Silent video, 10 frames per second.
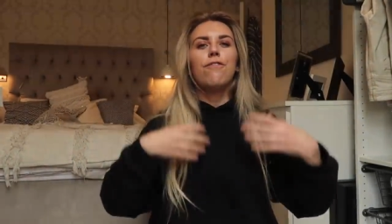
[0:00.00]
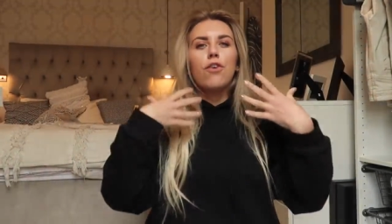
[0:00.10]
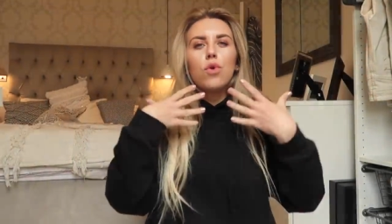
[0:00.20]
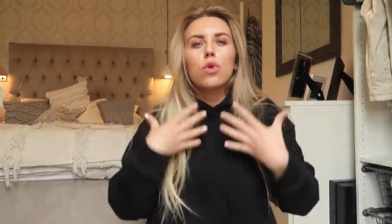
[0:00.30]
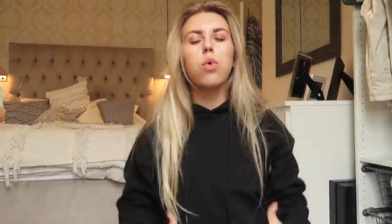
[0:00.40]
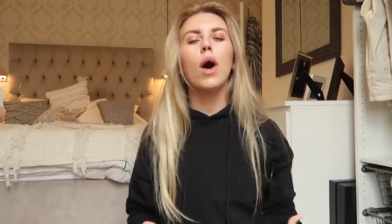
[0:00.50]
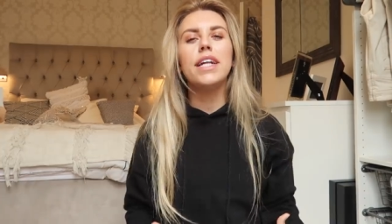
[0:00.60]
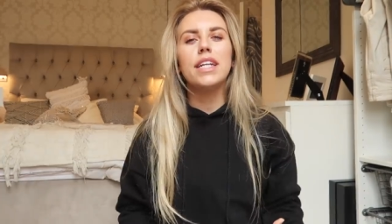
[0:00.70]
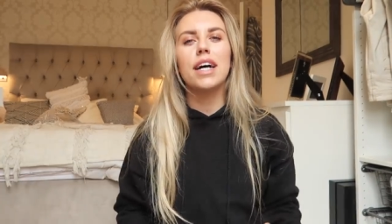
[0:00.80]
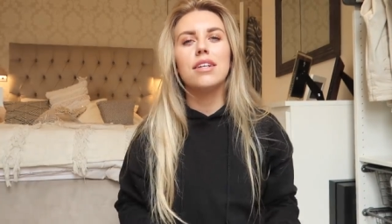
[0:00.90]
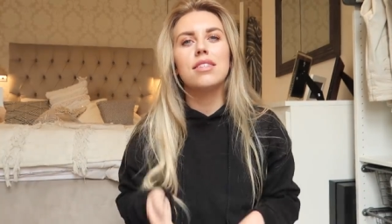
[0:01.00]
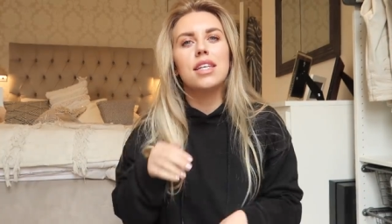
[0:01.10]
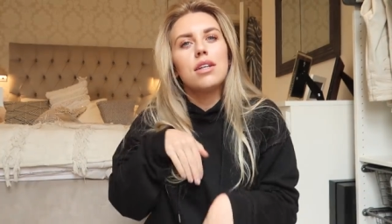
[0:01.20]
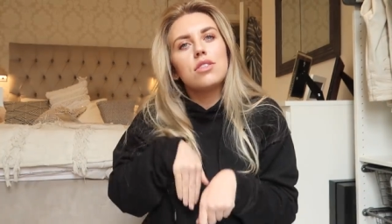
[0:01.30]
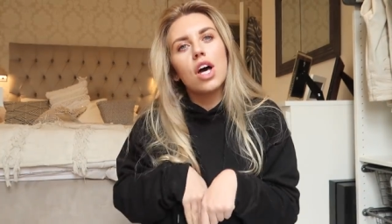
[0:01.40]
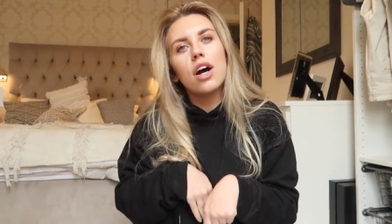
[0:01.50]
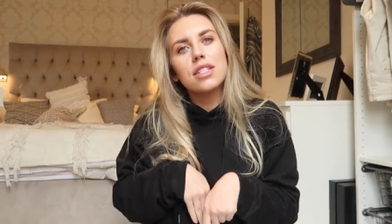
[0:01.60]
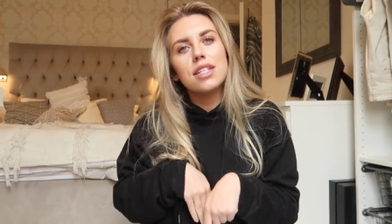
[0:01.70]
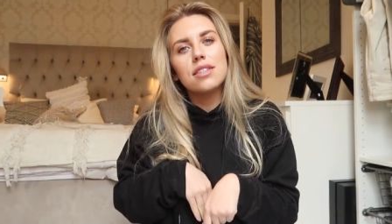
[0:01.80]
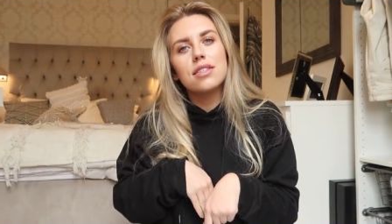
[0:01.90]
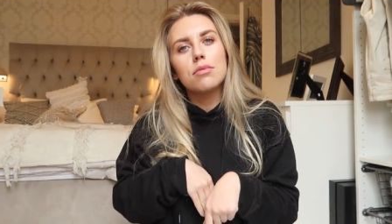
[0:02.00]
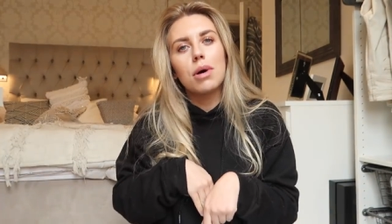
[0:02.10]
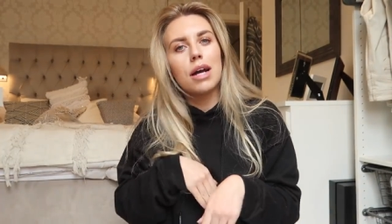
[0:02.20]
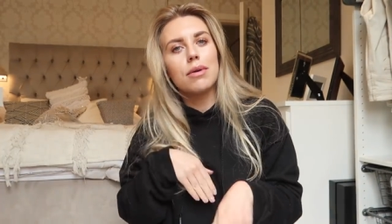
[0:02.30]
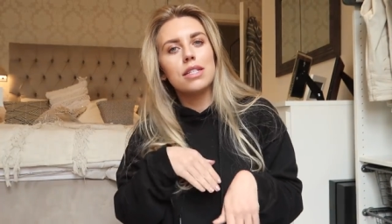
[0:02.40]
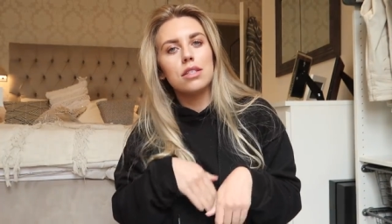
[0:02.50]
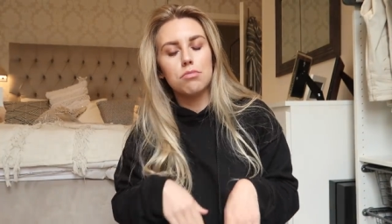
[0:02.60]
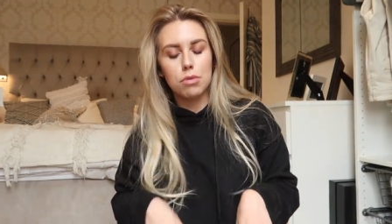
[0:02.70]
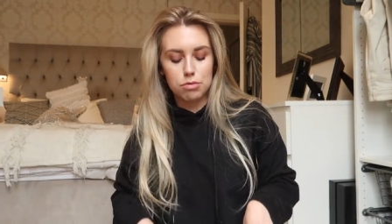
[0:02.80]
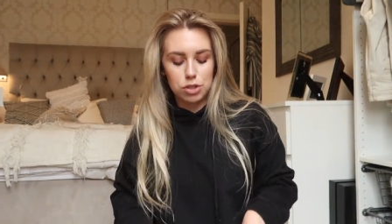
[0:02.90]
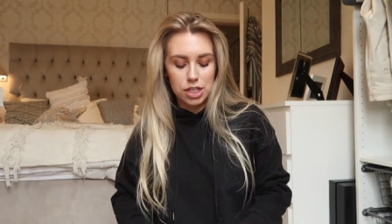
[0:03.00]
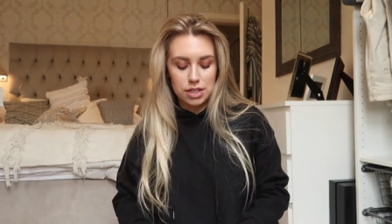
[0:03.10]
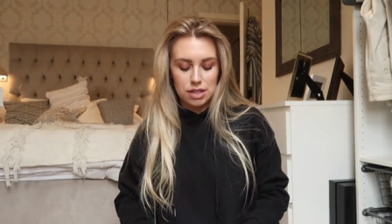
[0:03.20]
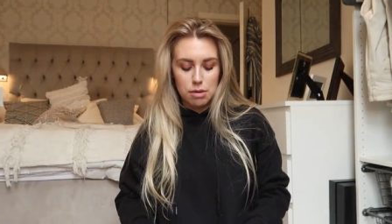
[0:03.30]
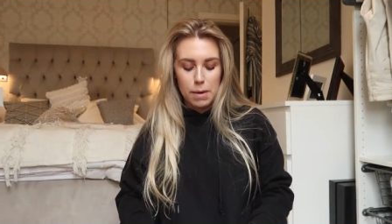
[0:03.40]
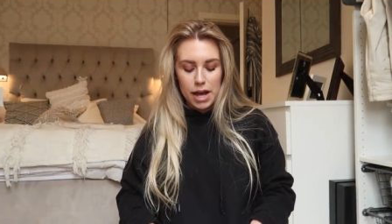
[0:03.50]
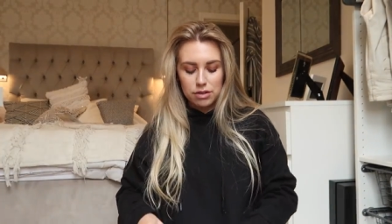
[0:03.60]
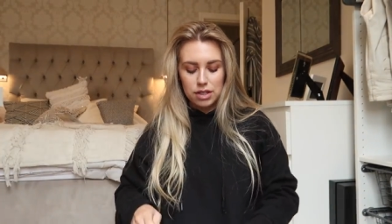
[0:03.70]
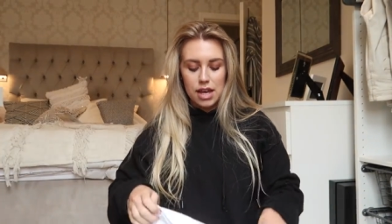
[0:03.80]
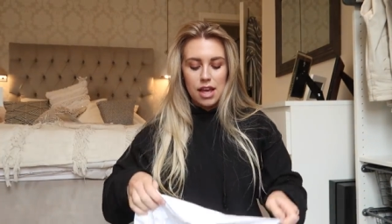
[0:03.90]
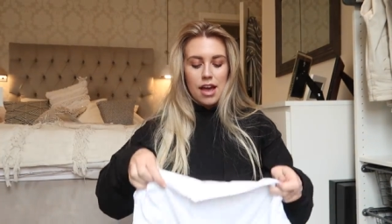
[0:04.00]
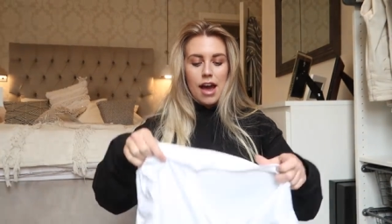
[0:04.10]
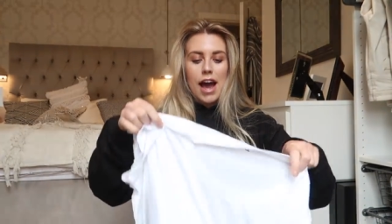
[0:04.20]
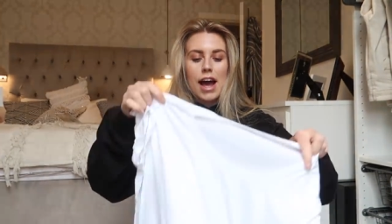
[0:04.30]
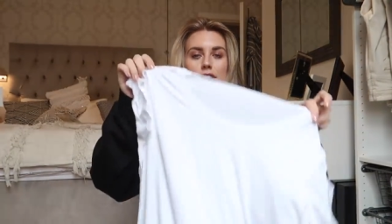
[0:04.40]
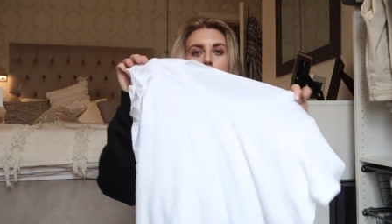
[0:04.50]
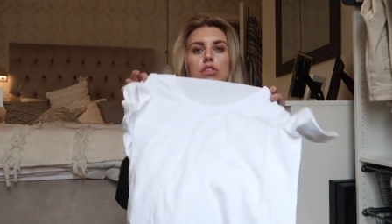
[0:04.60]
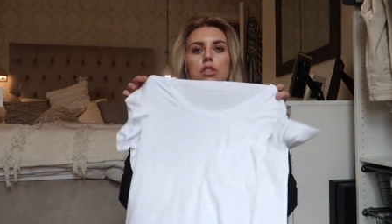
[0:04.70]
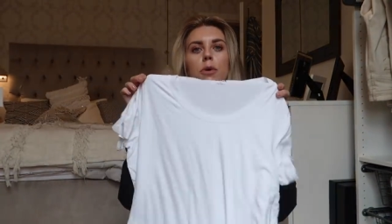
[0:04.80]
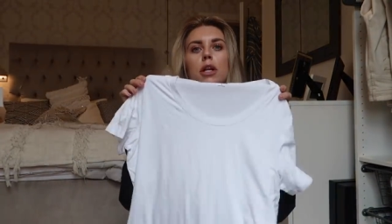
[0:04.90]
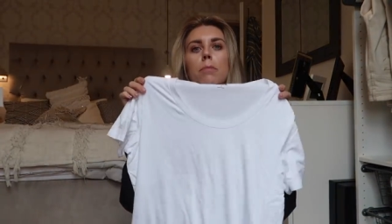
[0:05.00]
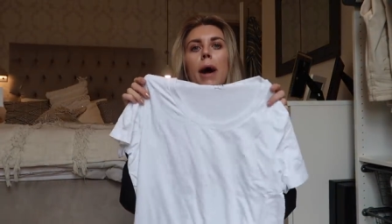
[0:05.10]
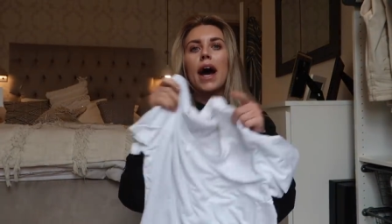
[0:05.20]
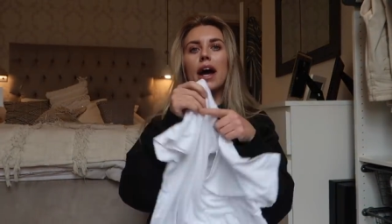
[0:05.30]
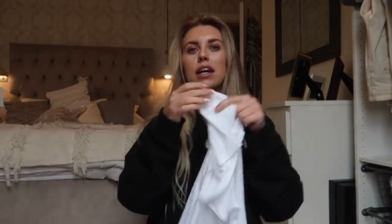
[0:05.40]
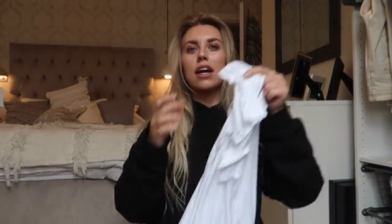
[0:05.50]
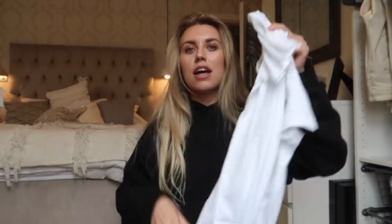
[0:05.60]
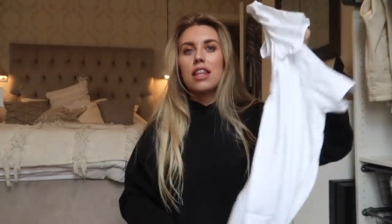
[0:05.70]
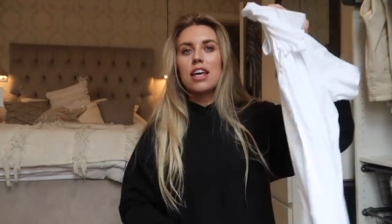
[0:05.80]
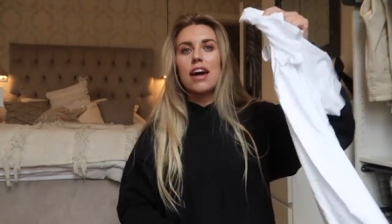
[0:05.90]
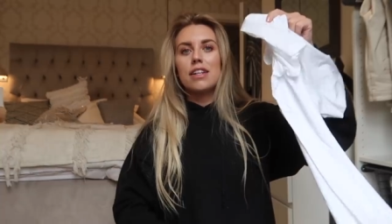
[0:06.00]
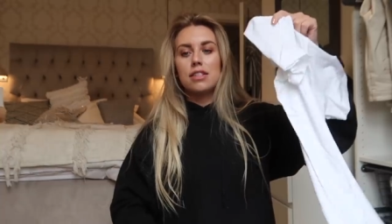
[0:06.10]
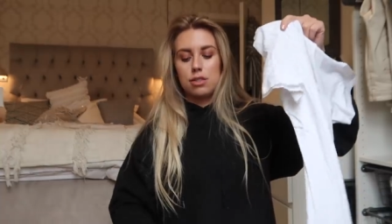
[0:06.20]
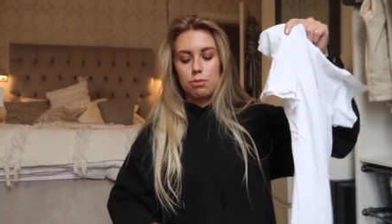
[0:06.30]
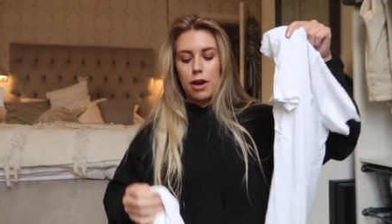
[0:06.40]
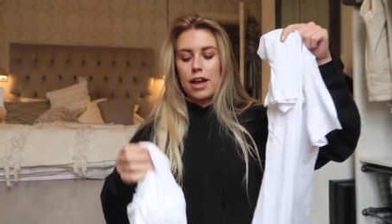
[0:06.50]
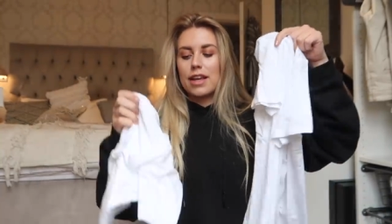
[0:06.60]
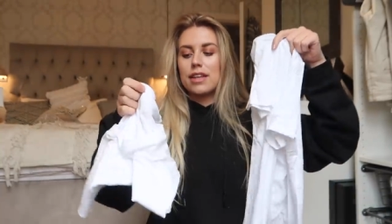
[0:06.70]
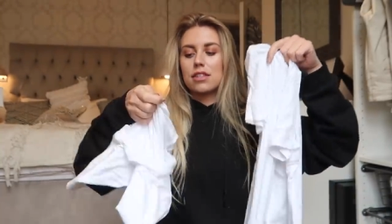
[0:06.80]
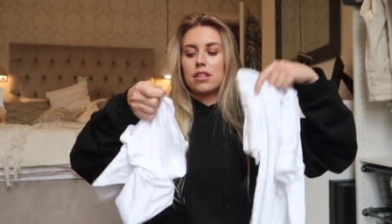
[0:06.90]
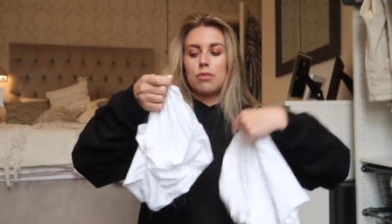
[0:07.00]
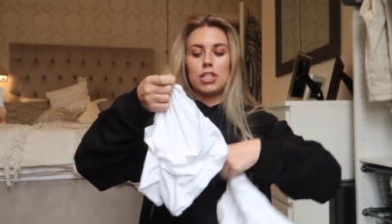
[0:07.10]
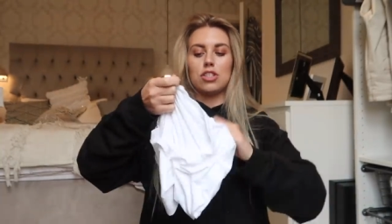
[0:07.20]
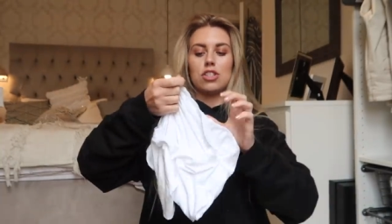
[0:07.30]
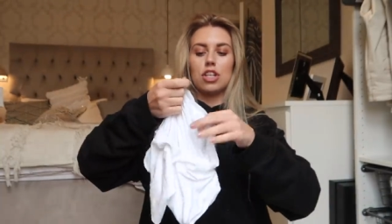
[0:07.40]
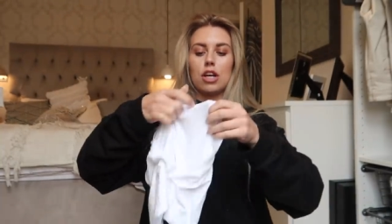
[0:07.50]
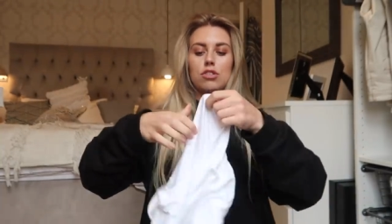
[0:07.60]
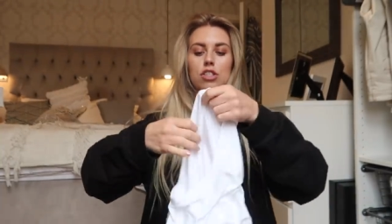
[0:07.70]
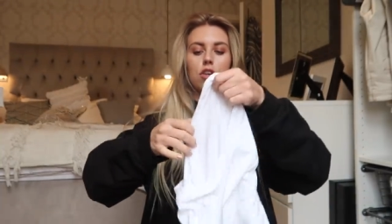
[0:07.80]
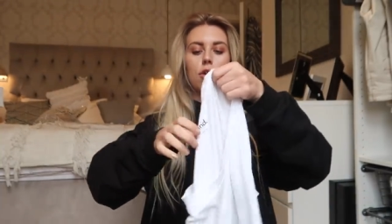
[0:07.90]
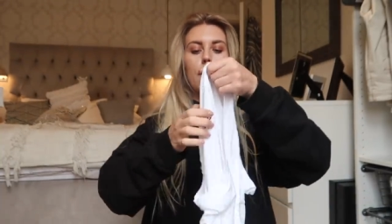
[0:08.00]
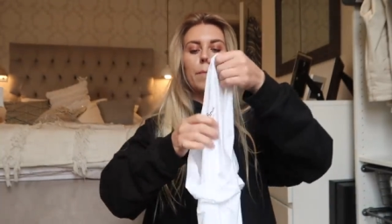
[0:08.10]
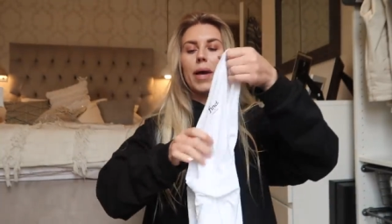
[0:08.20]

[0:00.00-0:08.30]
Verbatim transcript: fall quite nicely, tucked into some high-waisted mom jeans and a belt and crossbody bag that in spring is going to be just a go-to a